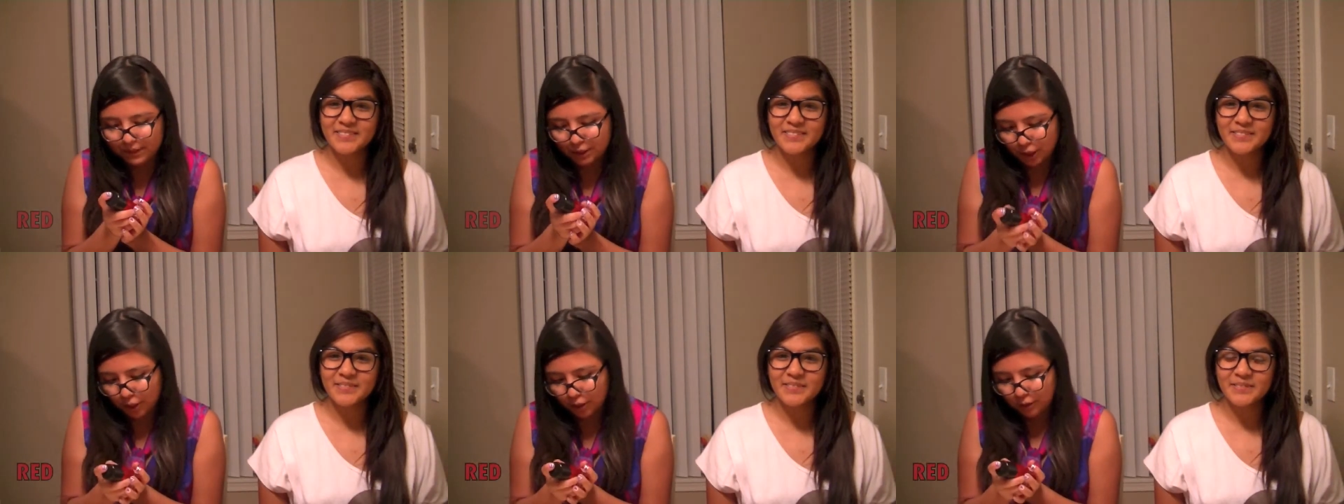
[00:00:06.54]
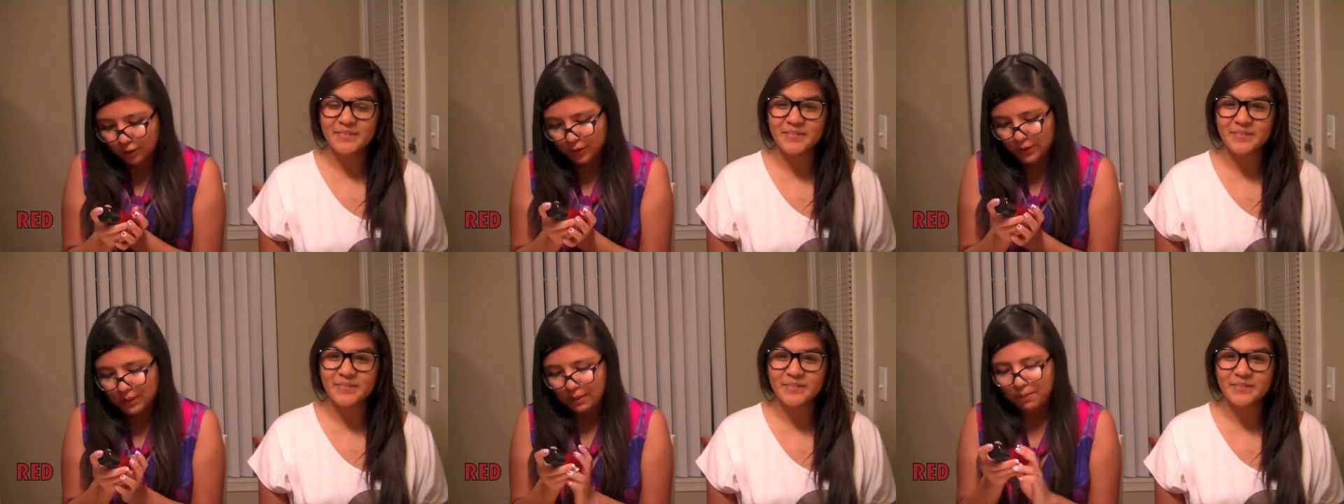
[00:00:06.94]

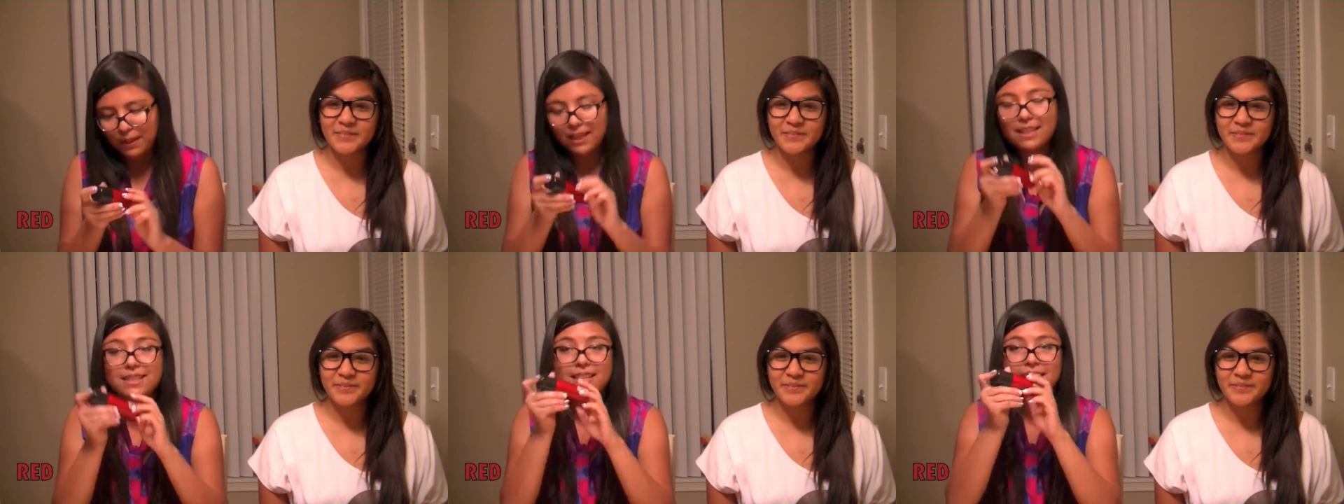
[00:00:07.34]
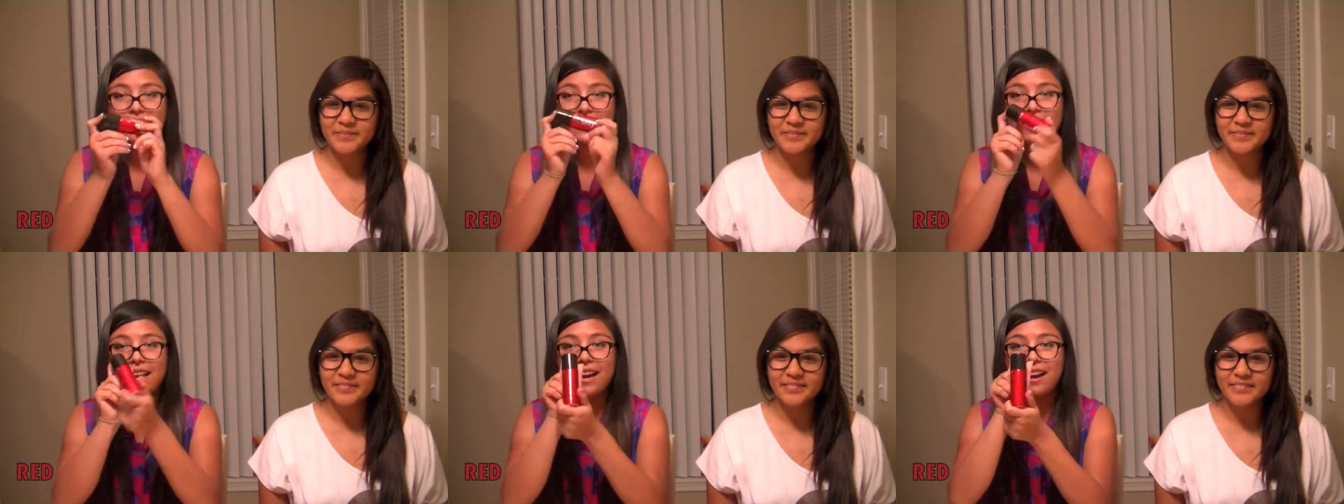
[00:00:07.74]
Speaker 1: chose the Big
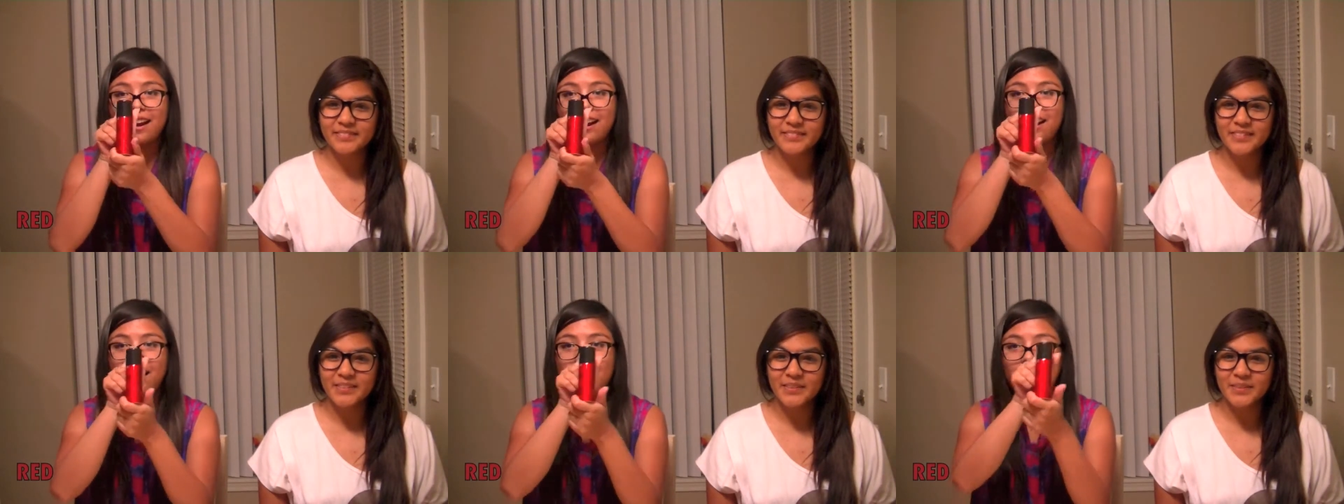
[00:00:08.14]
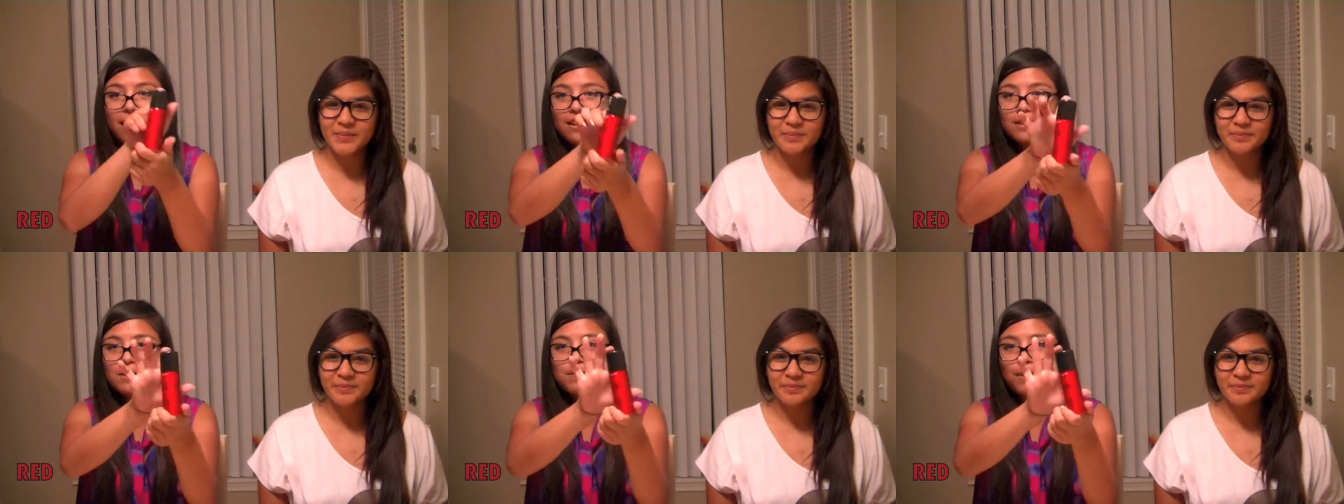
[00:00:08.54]
Sexy Hair
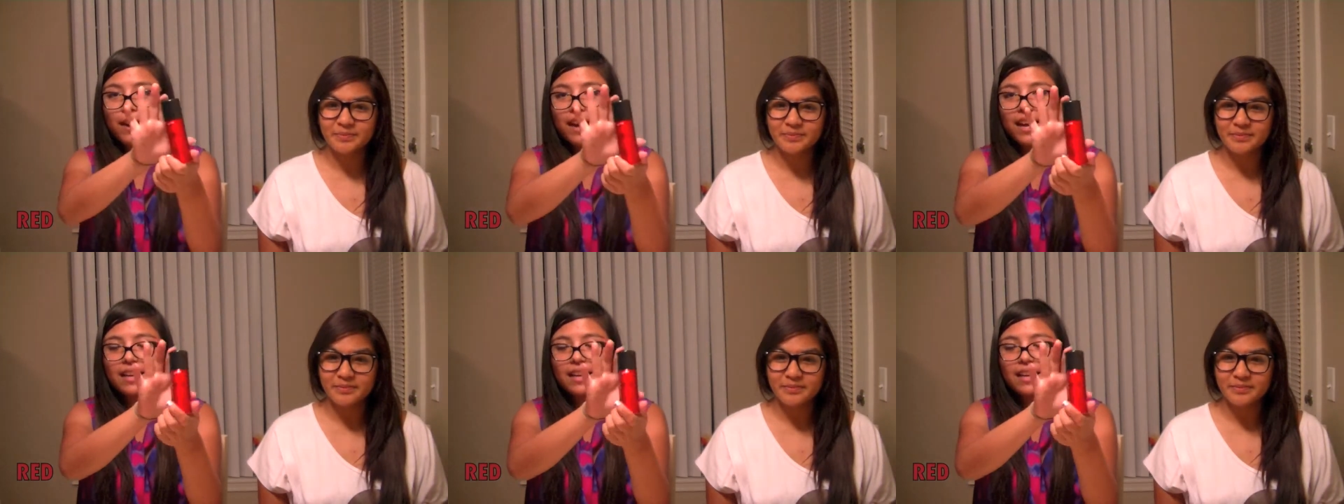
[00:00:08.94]
hairspray,